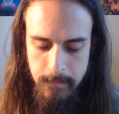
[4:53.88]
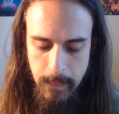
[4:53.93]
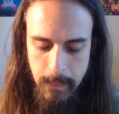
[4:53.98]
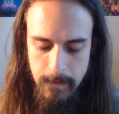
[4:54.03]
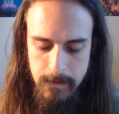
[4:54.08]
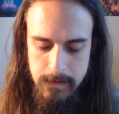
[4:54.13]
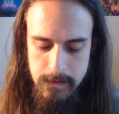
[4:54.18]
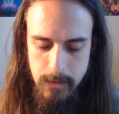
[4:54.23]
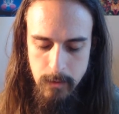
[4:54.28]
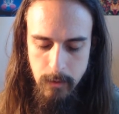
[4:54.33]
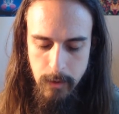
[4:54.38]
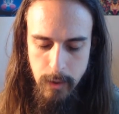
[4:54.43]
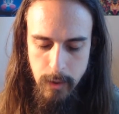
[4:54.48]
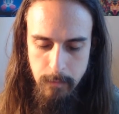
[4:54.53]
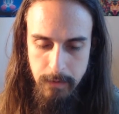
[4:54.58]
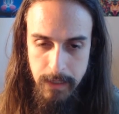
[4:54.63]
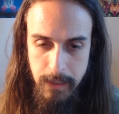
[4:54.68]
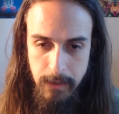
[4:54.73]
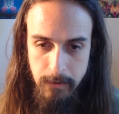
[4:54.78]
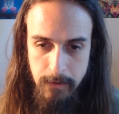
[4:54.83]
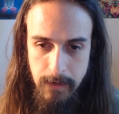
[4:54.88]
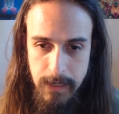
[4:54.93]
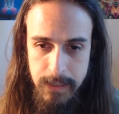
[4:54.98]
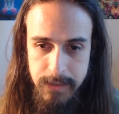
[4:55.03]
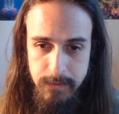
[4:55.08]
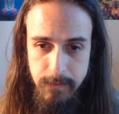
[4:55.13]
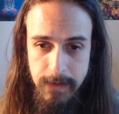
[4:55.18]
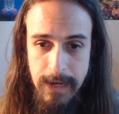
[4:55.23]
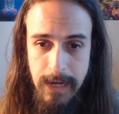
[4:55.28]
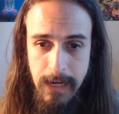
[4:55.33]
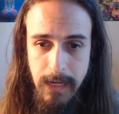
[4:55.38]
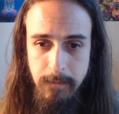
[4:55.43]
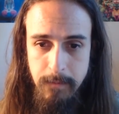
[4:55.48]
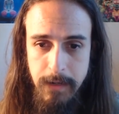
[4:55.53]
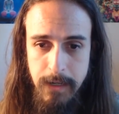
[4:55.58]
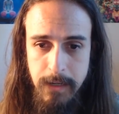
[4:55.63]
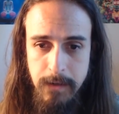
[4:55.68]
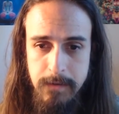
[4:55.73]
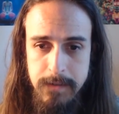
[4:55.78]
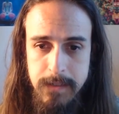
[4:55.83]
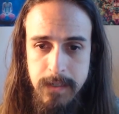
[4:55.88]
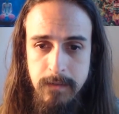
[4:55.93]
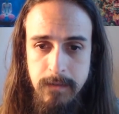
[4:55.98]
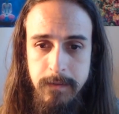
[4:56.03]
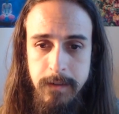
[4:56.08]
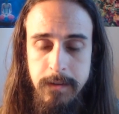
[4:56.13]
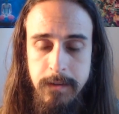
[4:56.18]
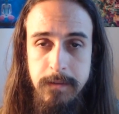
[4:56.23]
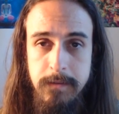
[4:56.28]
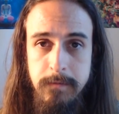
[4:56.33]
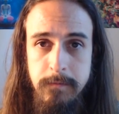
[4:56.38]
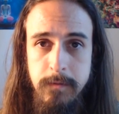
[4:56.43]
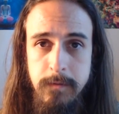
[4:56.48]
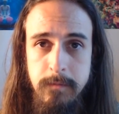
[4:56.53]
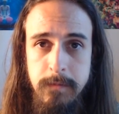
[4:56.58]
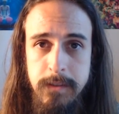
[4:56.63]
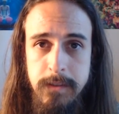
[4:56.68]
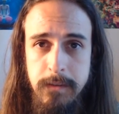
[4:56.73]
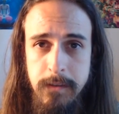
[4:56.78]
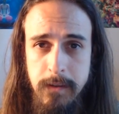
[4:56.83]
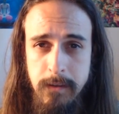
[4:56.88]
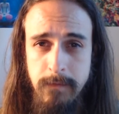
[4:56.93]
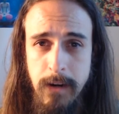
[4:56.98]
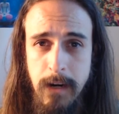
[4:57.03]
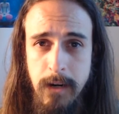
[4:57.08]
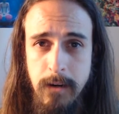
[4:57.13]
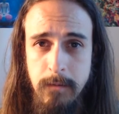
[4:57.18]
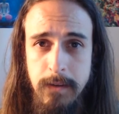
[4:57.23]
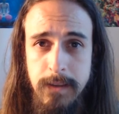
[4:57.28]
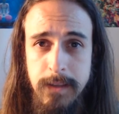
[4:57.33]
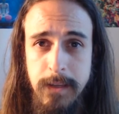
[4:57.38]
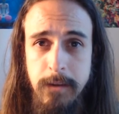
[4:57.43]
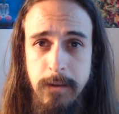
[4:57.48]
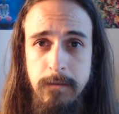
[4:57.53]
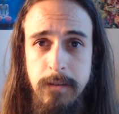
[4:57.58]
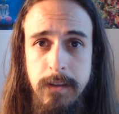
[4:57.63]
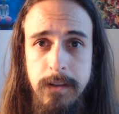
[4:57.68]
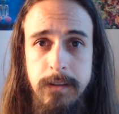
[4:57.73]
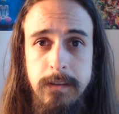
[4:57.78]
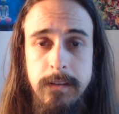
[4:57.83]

Slowly opening your eyes, reacclimating yourself into this room, into the environment that you're in.